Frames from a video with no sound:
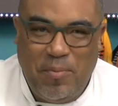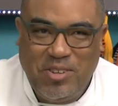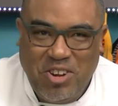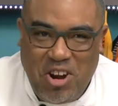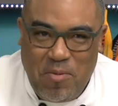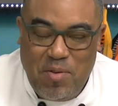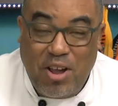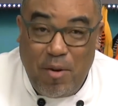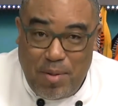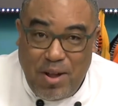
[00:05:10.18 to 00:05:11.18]
cup of the curry. When we
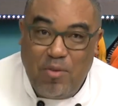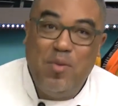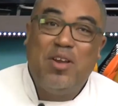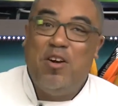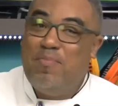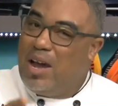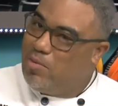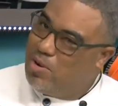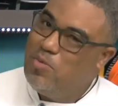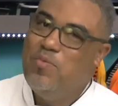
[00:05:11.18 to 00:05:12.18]
come
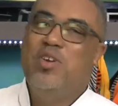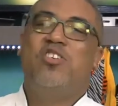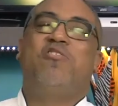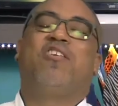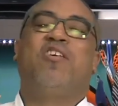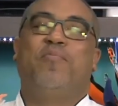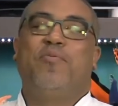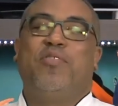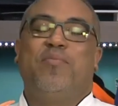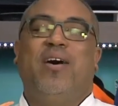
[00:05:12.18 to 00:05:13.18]
back, we share a
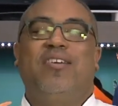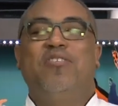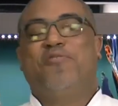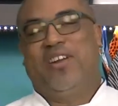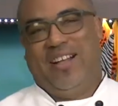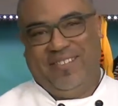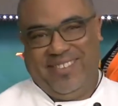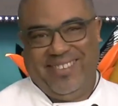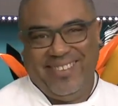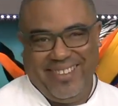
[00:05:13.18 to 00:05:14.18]
cup with the man Erphaan
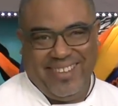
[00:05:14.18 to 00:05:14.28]
Alves.